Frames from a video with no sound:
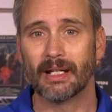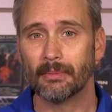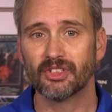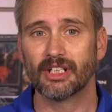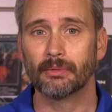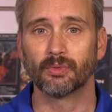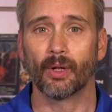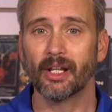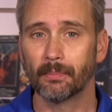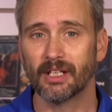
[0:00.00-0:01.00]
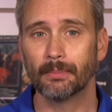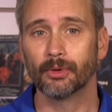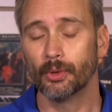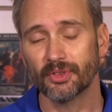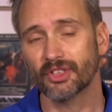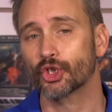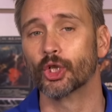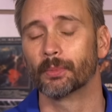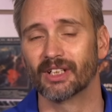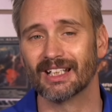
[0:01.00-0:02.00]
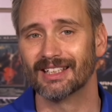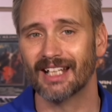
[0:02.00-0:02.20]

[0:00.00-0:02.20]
maybe she was one of the people who was interpreting